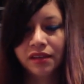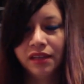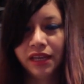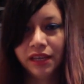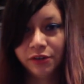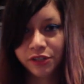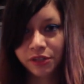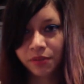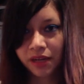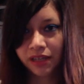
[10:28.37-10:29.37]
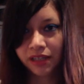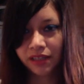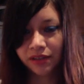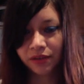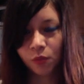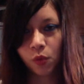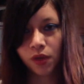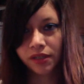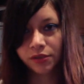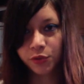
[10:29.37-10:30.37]
The energy body,
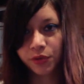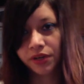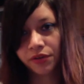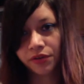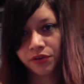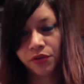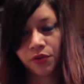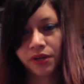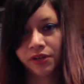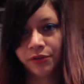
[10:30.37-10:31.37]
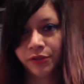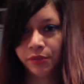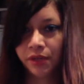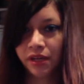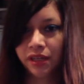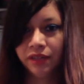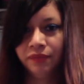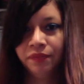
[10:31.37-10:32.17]
what triggers your energy body?